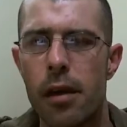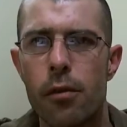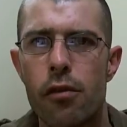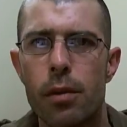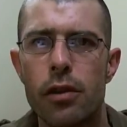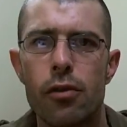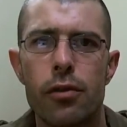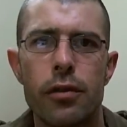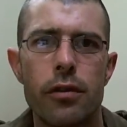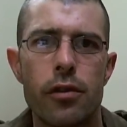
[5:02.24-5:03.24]
switch
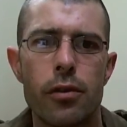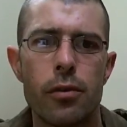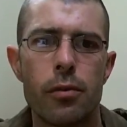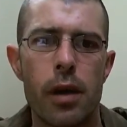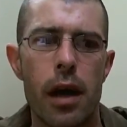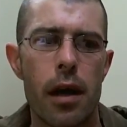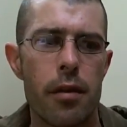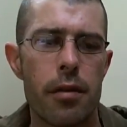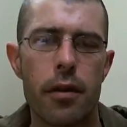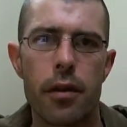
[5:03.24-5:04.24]
over to
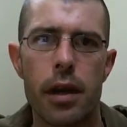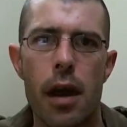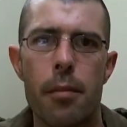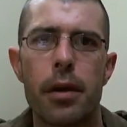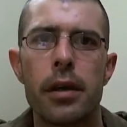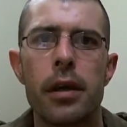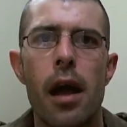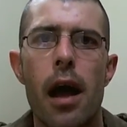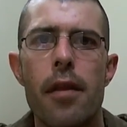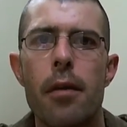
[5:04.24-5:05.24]
the other camera,
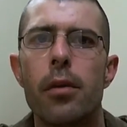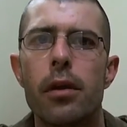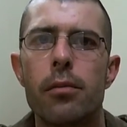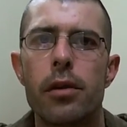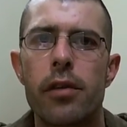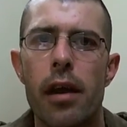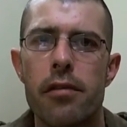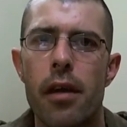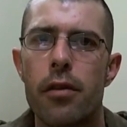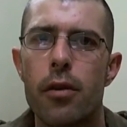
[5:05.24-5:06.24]
and then we'll
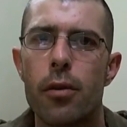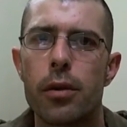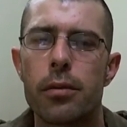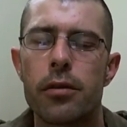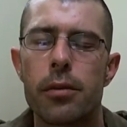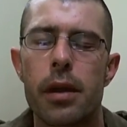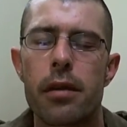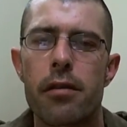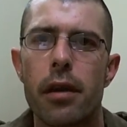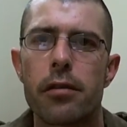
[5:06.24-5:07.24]
test out the audio and see what that
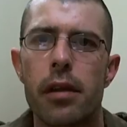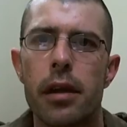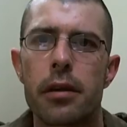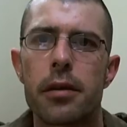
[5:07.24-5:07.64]
sounds like.